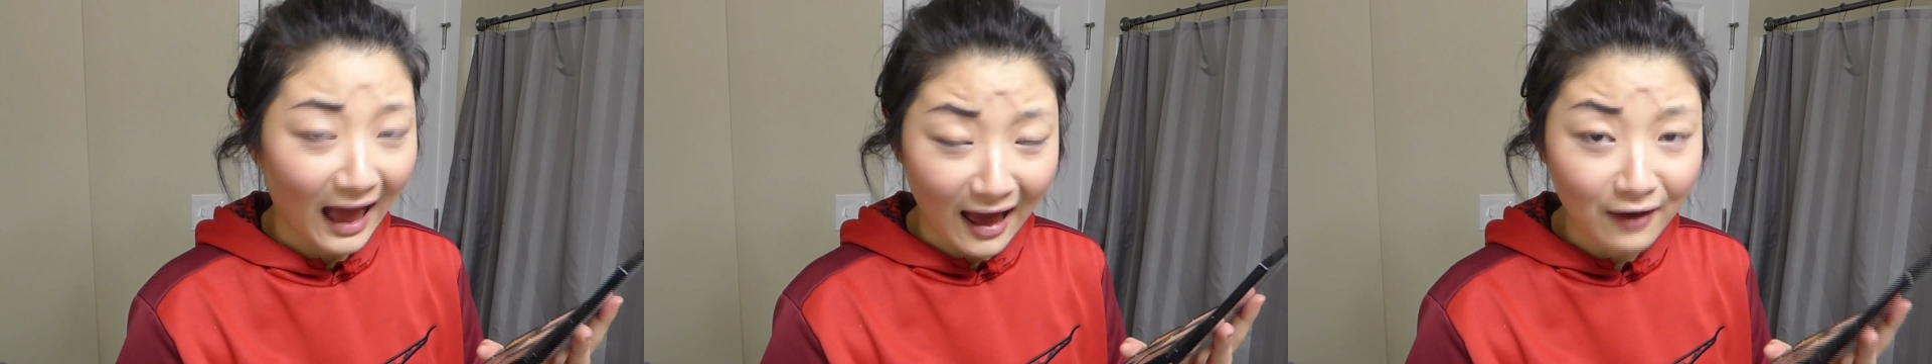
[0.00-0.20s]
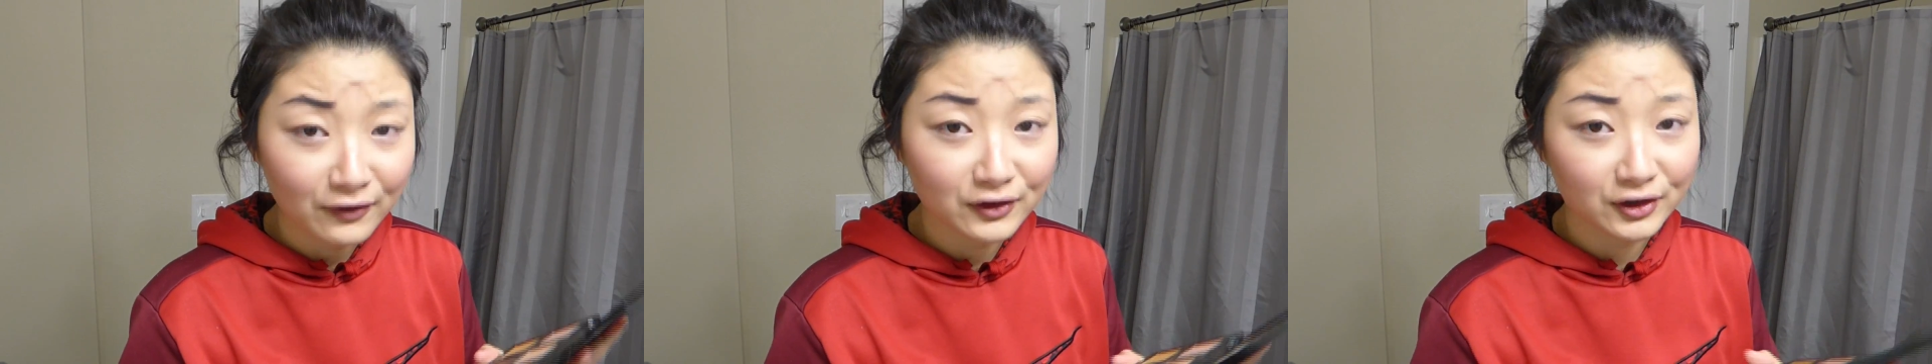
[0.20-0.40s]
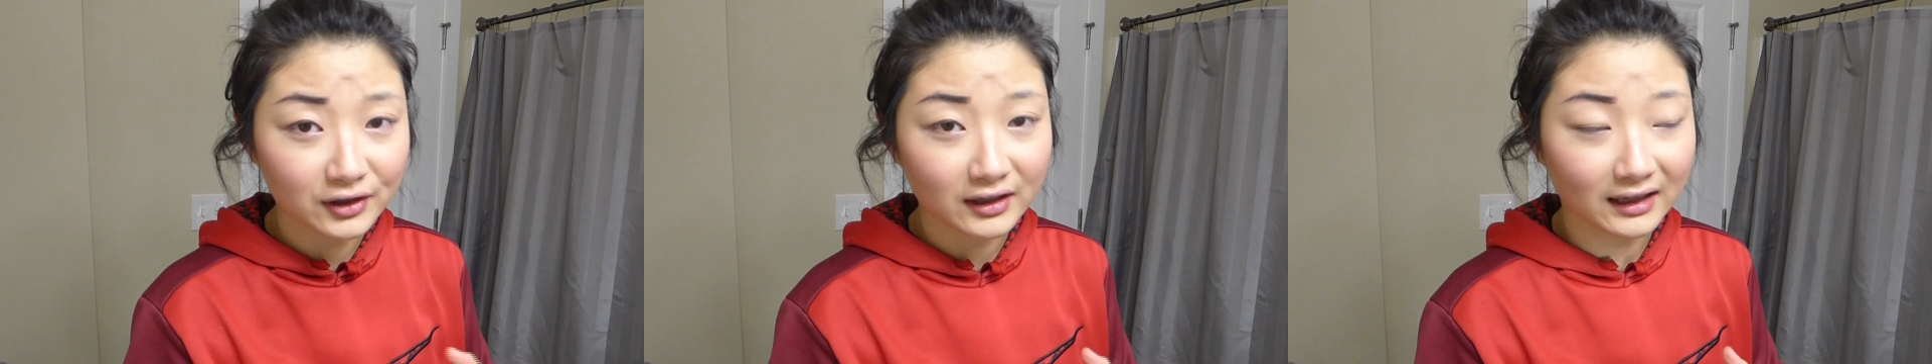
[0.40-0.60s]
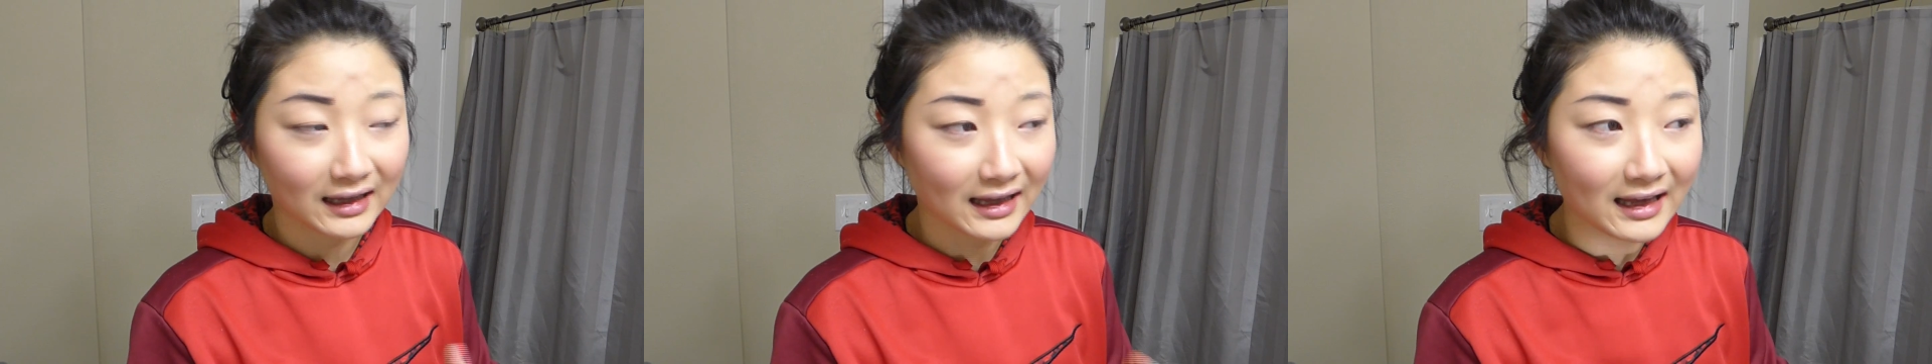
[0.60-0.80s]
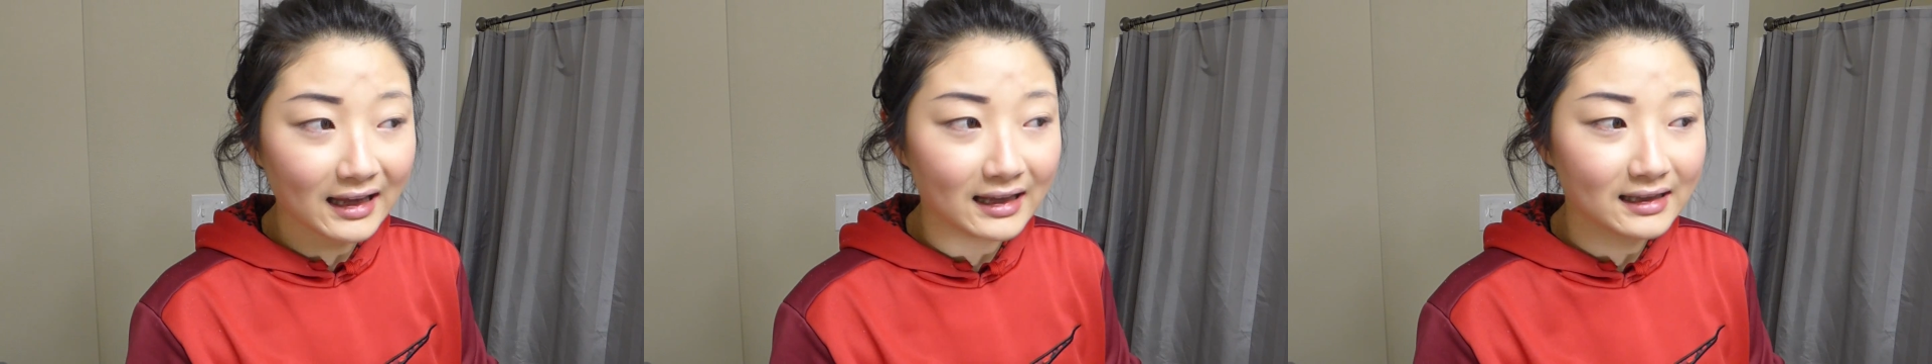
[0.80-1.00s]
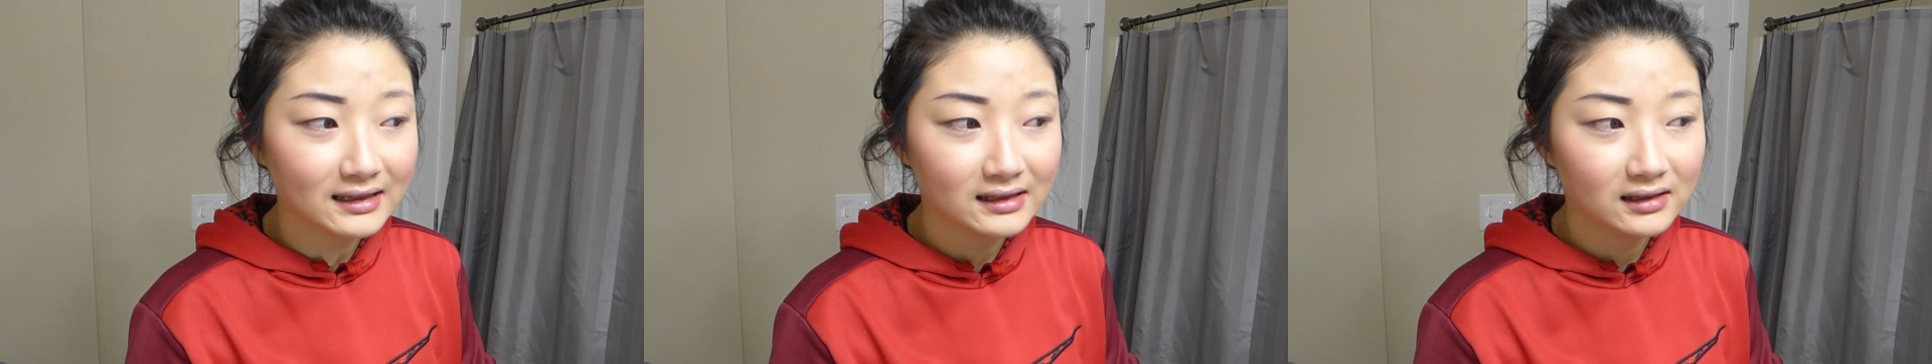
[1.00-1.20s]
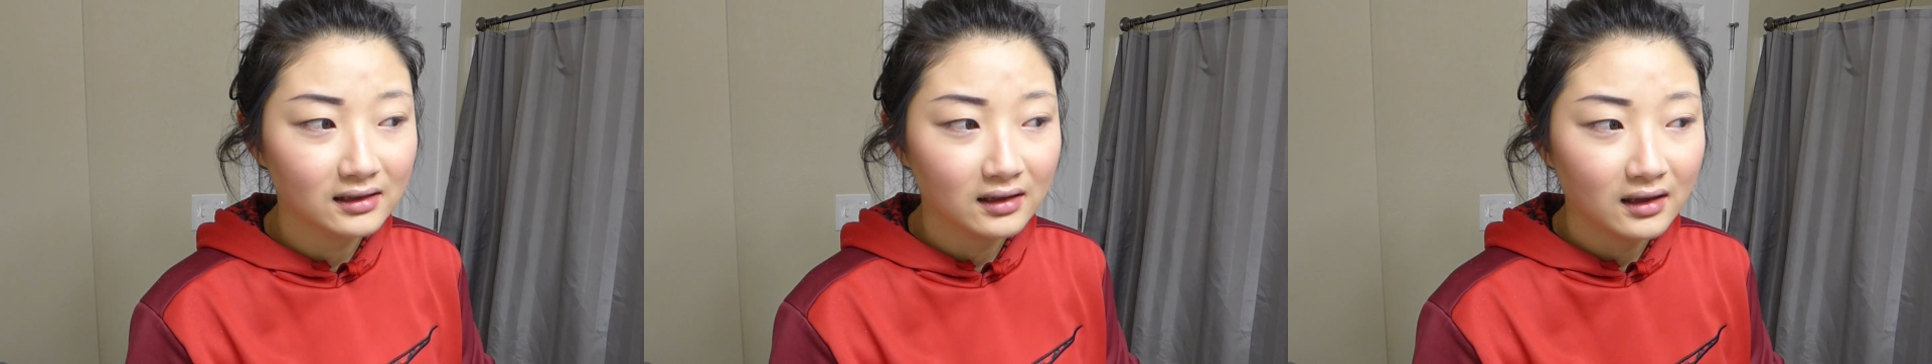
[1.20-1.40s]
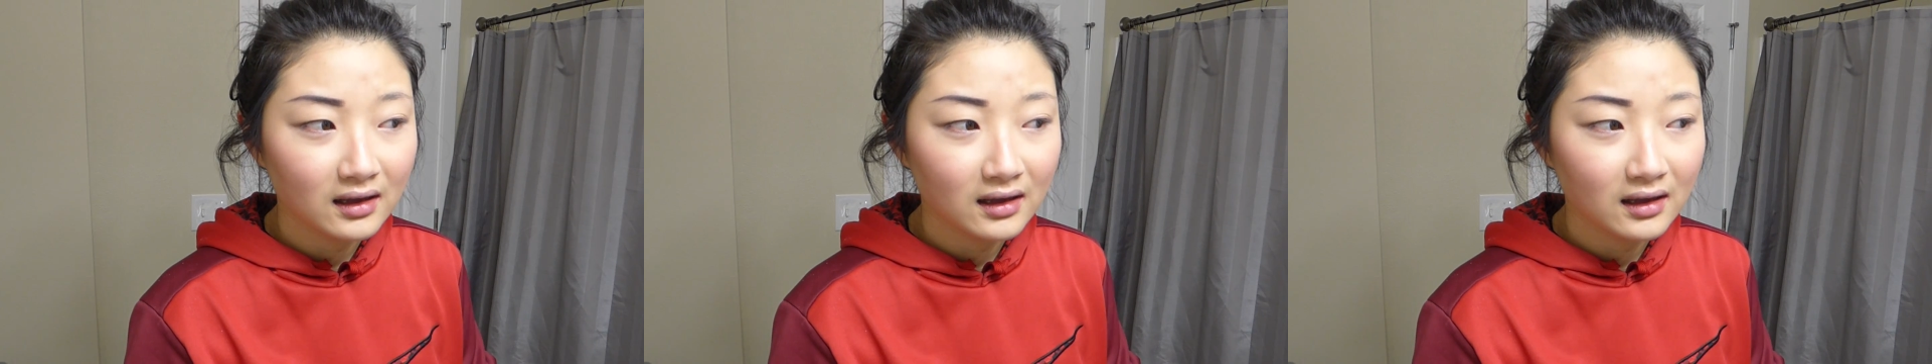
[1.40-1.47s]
after the kids,